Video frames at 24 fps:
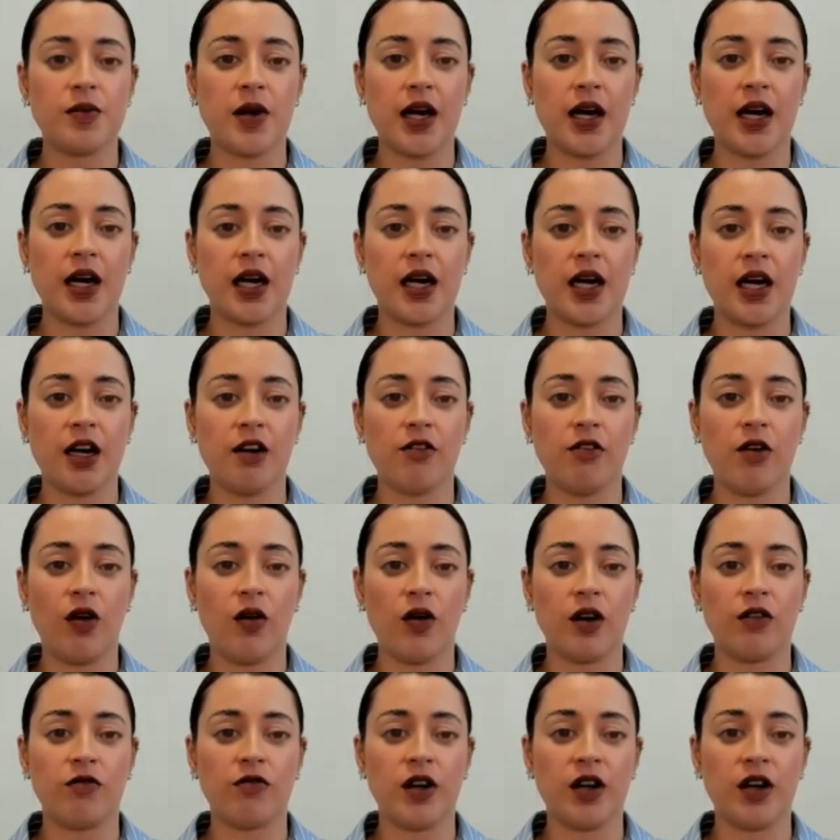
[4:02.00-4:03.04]
play a key role
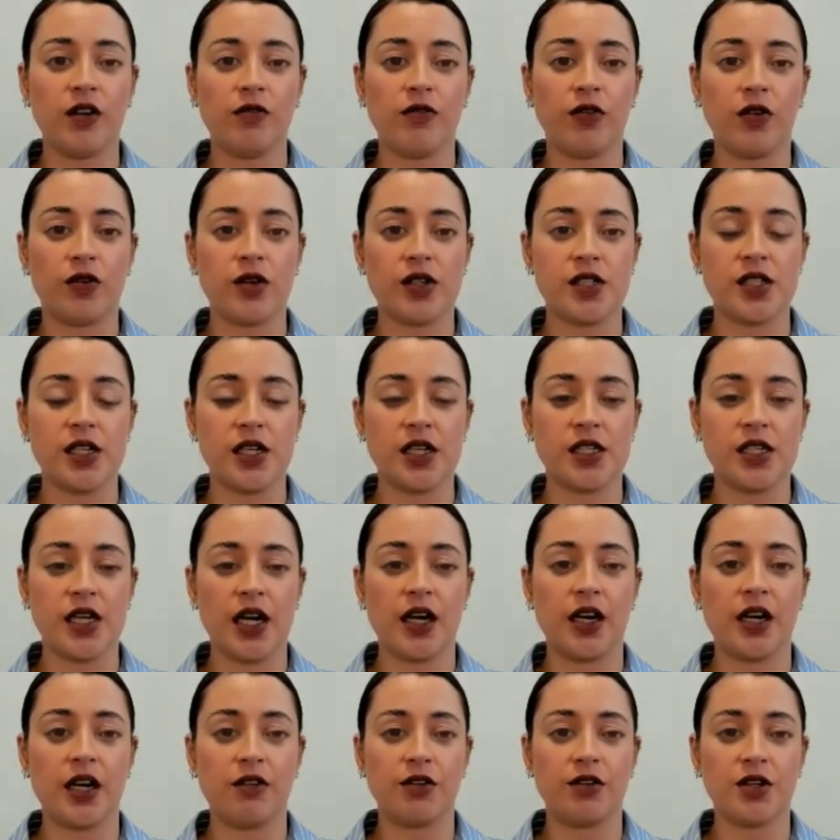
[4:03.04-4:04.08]
in reinforcing
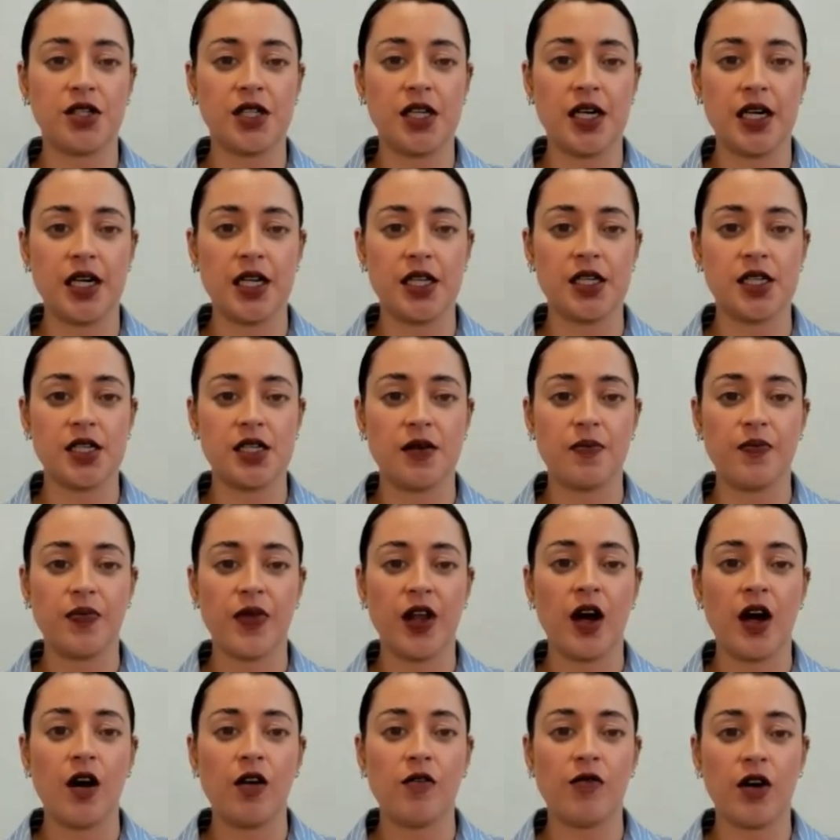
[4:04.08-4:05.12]
daily routines,
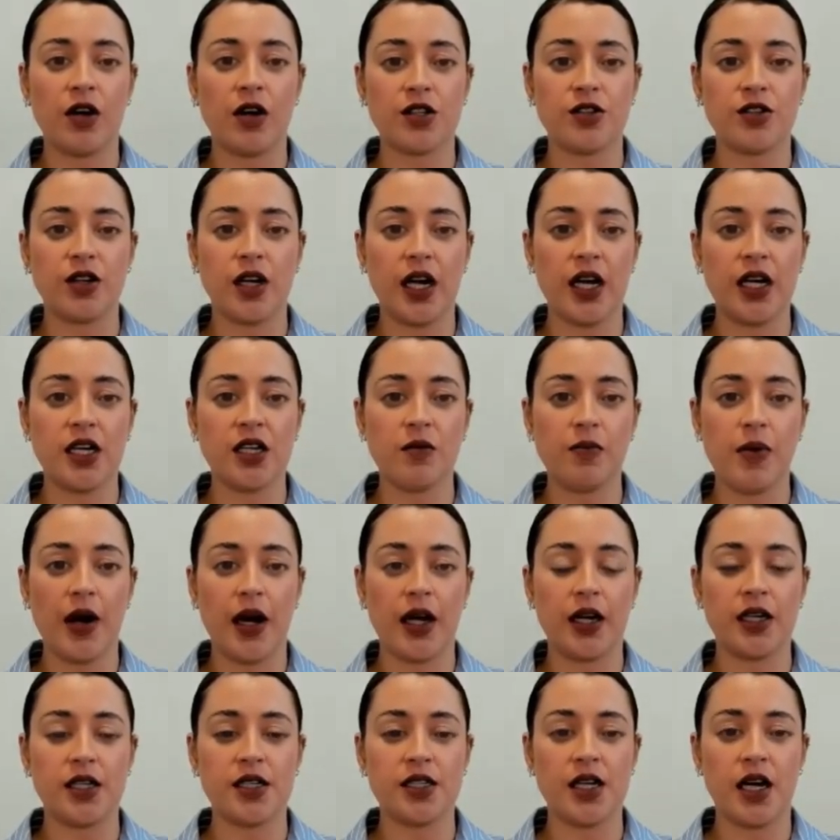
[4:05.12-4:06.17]
fostering
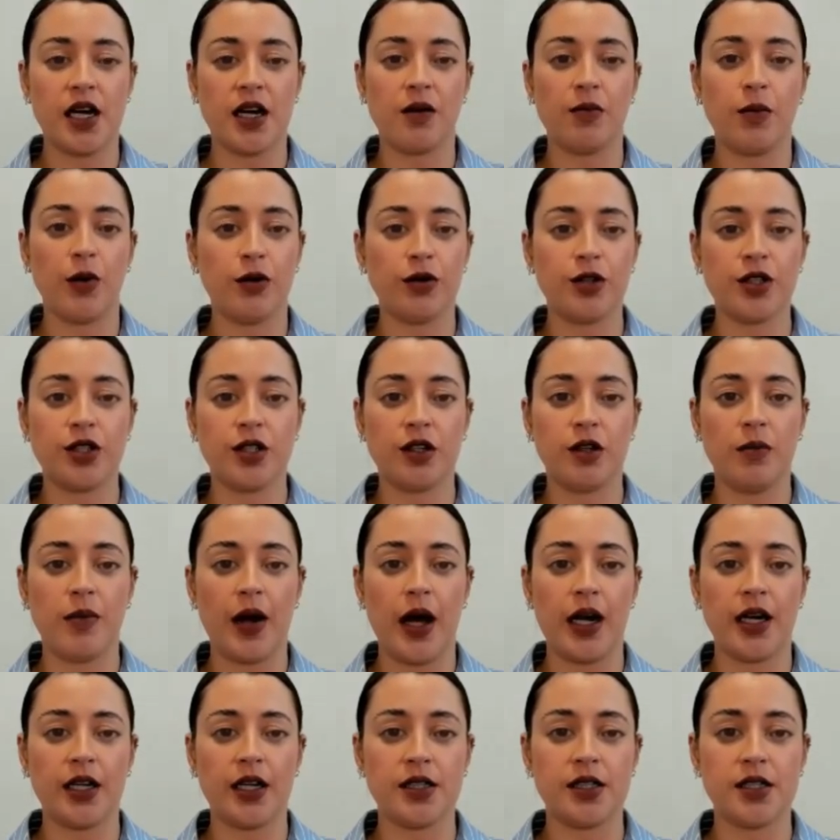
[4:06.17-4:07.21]
independence and emotional
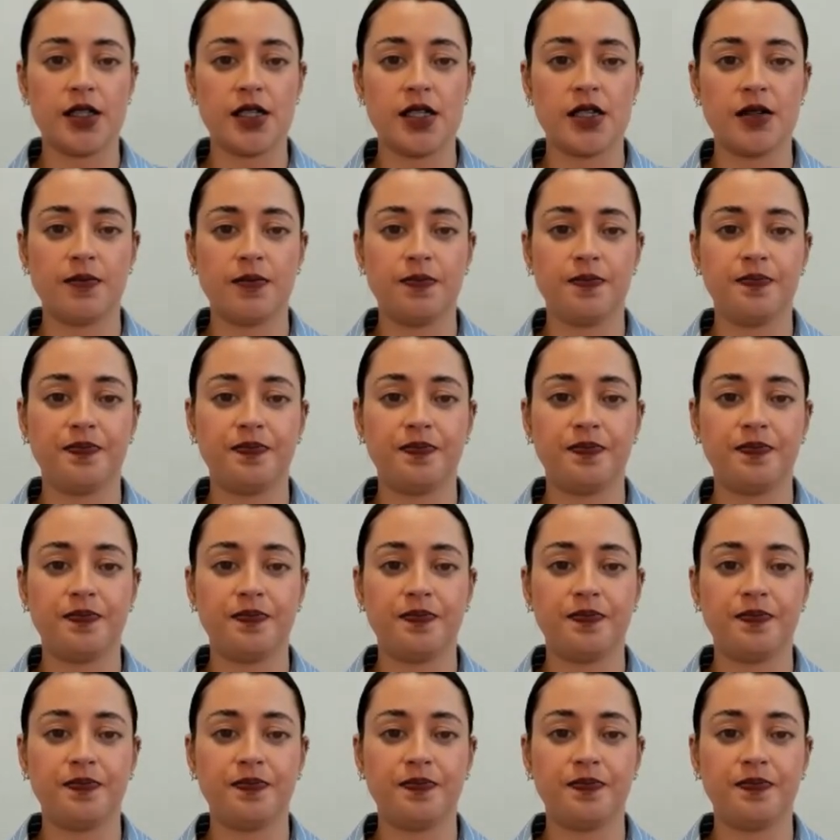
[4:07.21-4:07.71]
balance.